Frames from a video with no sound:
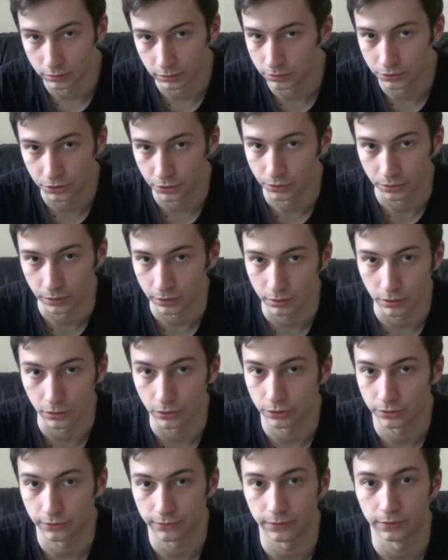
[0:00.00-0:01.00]
course
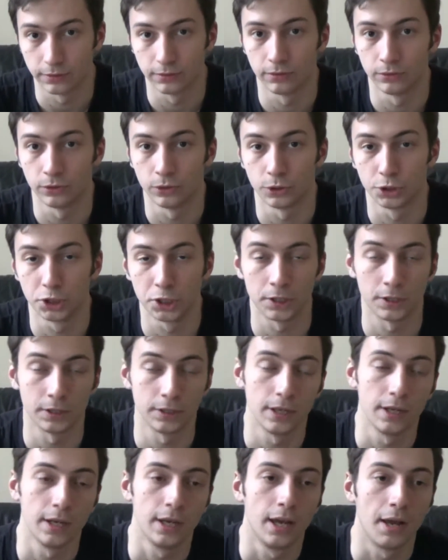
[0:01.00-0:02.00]
of your turn,
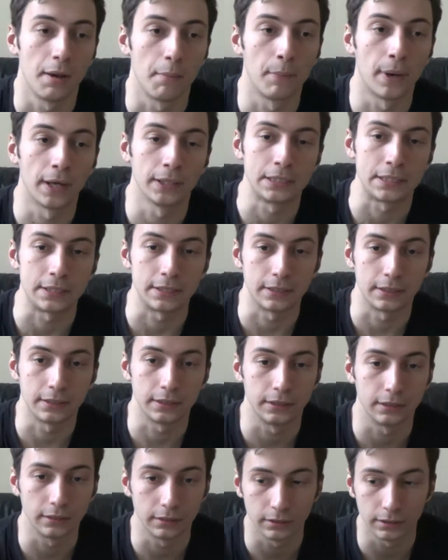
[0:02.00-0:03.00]
but
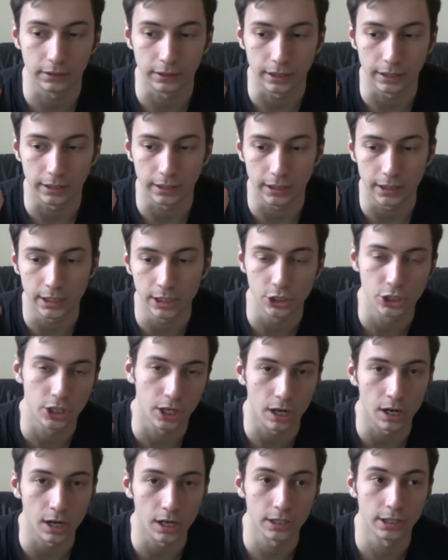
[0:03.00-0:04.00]
each card
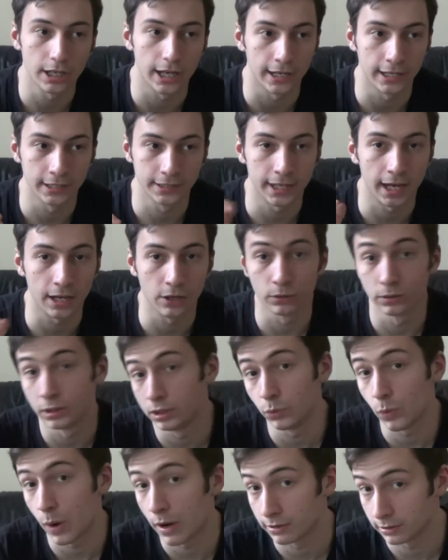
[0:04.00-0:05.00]
can attack only
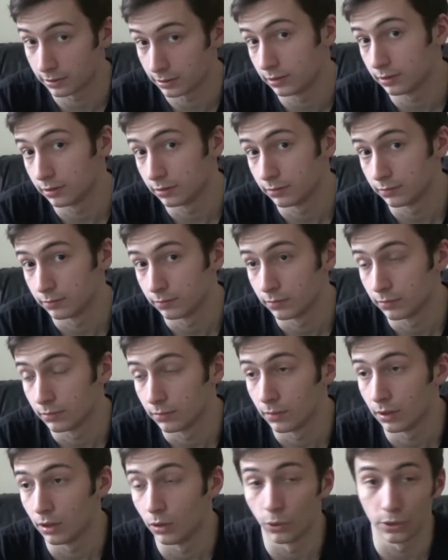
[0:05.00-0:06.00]
once or
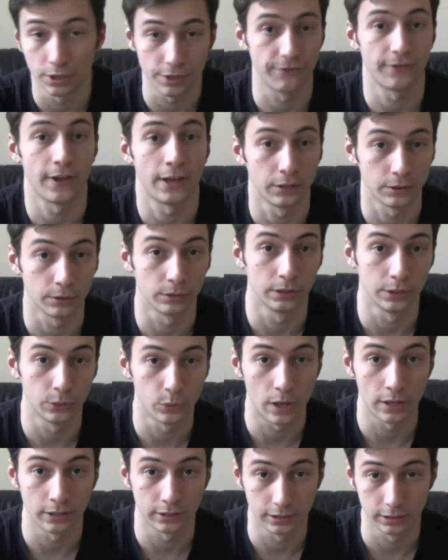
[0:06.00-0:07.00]
defend only once
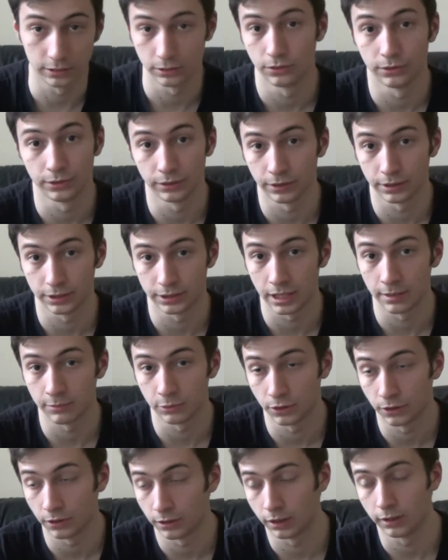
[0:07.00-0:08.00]
during the same turn.
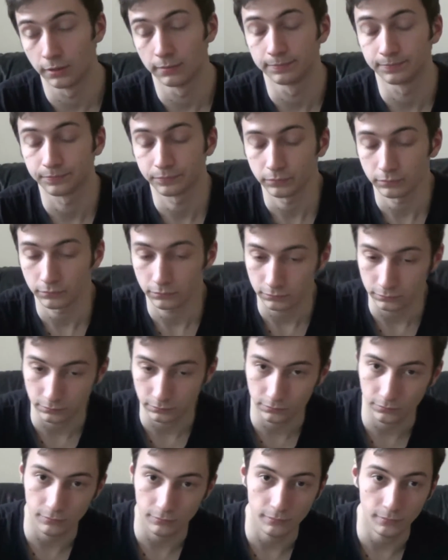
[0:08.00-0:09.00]

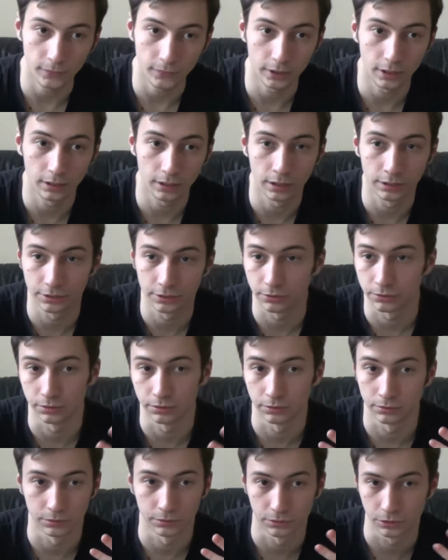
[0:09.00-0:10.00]
So you
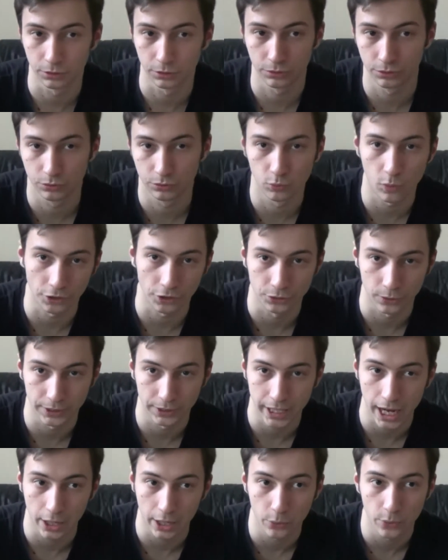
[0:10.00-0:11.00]
choose what to attack
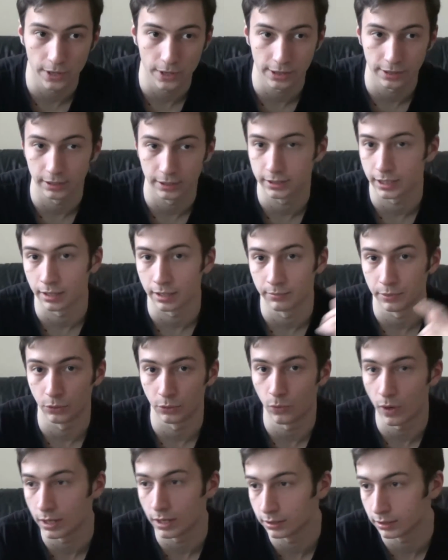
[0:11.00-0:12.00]
with. It can be one
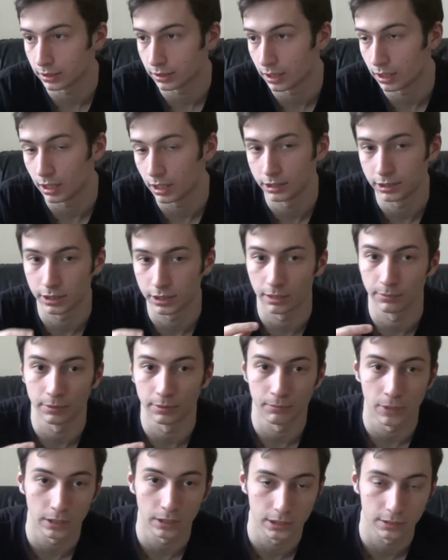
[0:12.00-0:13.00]
card, it can be
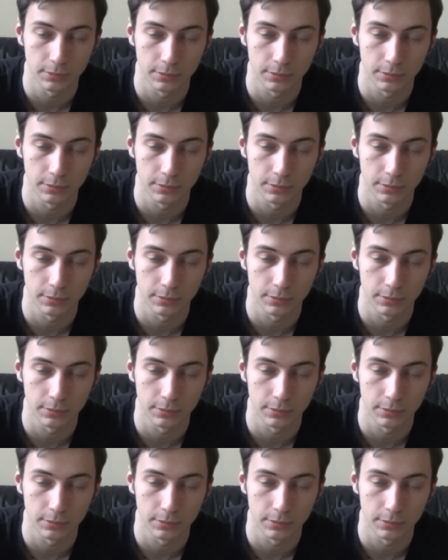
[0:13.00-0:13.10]
multiple,